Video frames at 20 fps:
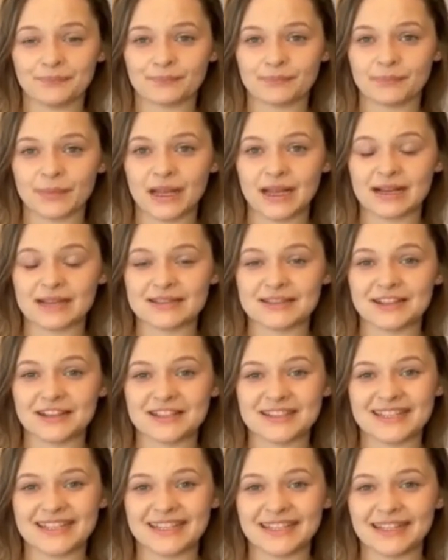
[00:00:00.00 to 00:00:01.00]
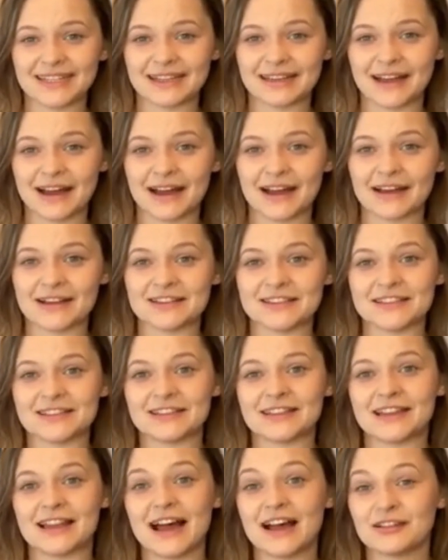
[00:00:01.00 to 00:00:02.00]
because they're seen as
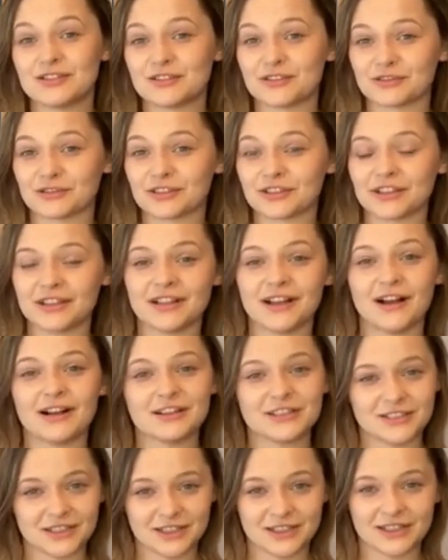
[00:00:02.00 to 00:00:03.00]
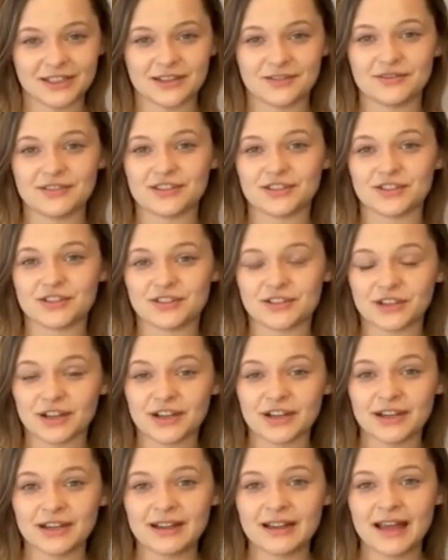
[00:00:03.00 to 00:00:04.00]
natural alternatives to
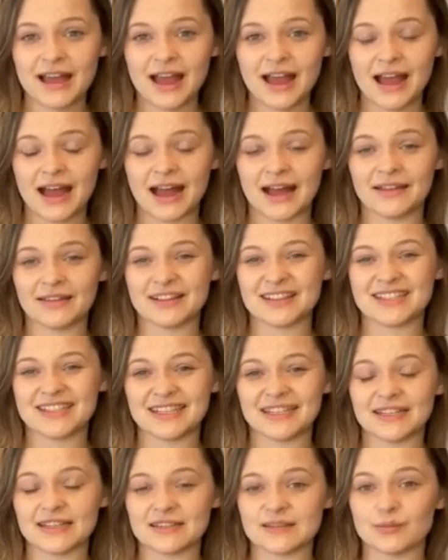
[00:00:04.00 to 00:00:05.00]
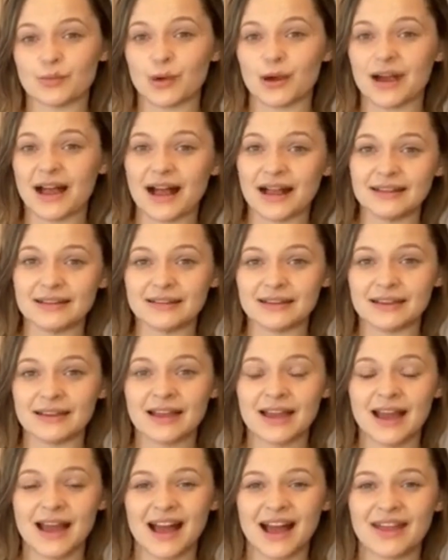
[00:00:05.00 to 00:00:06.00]
sugar and they're seen as more healthy.
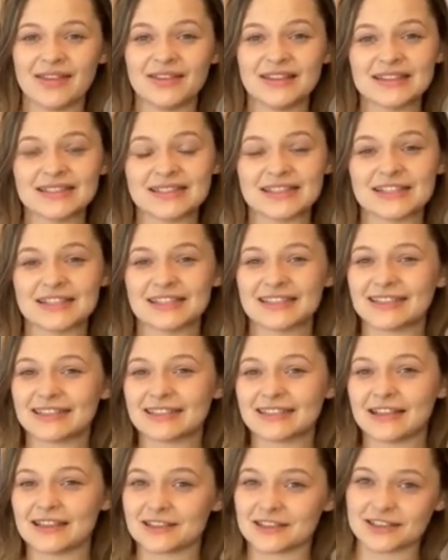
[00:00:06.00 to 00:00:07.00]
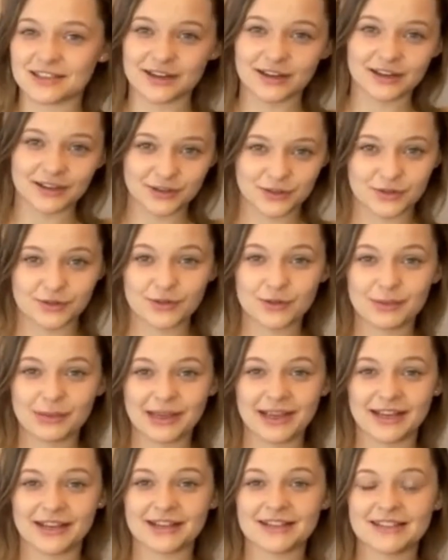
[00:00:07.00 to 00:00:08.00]
And this isn't necessarily true,
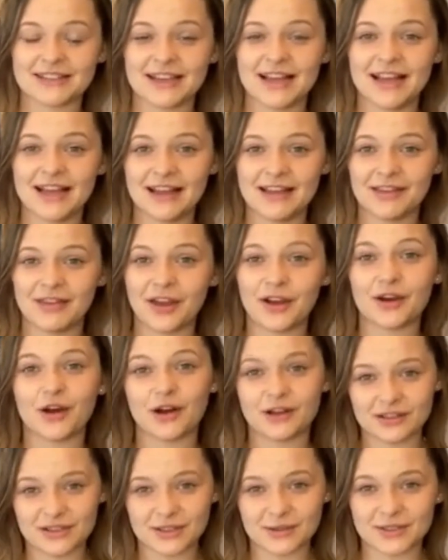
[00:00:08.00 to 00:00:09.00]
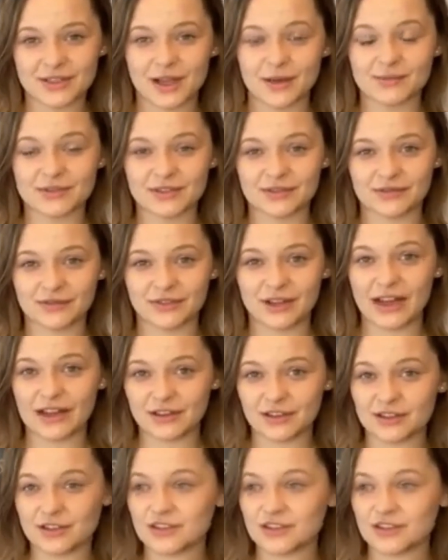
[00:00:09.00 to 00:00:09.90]
because they're also types of added